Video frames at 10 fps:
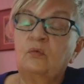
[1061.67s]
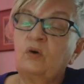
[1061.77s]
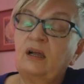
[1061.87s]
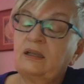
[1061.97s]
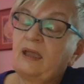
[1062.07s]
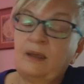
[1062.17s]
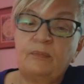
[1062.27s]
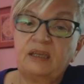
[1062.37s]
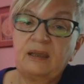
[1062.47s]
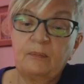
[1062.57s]
While
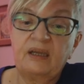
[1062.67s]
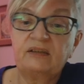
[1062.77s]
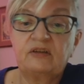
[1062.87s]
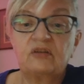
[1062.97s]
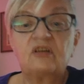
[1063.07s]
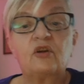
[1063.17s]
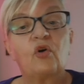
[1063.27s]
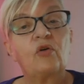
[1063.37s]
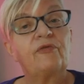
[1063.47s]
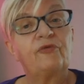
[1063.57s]
Ameca might not
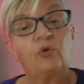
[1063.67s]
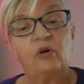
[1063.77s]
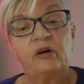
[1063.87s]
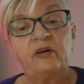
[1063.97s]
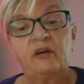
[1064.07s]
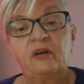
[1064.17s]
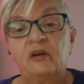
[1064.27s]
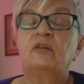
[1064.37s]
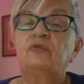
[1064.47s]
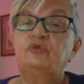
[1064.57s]
long for
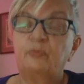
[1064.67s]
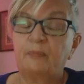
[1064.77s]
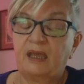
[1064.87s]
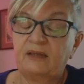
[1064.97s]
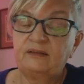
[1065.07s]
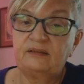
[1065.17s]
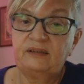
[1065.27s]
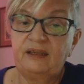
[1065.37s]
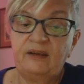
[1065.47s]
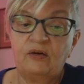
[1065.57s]

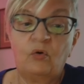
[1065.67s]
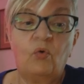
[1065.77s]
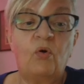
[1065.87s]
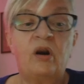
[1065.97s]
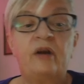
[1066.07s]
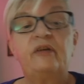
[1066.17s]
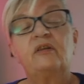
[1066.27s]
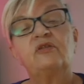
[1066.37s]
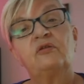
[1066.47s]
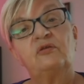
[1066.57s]
humanity or
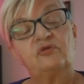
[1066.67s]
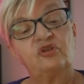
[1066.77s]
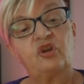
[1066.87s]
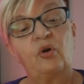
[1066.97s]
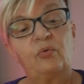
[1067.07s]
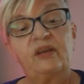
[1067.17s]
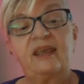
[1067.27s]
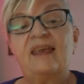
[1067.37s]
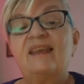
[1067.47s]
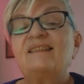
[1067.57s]

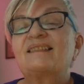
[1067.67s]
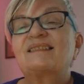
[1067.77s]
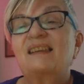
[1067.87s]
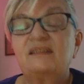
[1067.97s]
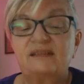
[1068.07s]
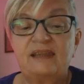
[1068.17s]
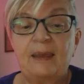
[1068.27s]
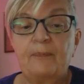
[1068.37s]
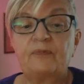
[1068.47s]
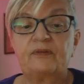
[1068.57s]
showcase the
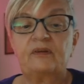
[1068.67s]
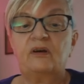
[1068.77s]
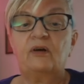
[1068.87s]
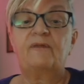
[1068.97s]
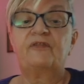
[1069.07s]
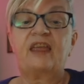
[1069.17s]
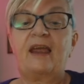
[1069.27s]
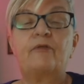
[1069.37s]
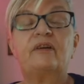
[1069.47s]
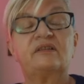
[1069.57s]
depth of
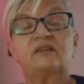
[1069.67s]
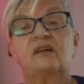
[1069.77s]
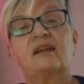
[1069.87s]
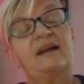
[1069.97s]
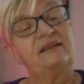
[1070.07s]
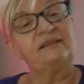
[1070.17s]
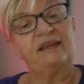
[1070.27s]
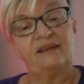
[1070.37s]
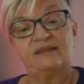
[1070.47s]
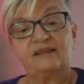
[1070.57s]
character like
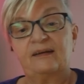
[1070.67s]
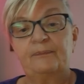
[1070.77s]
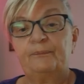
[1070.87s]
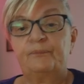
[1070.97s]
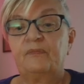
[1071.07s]
data,